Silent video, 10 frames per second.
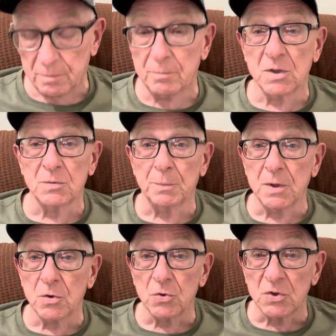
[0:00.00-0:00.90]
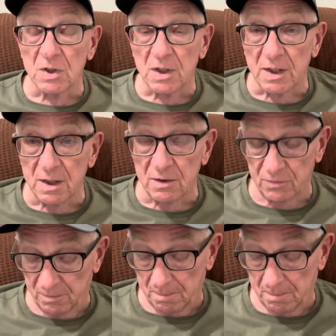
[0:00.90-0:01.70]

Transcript: must be your slave.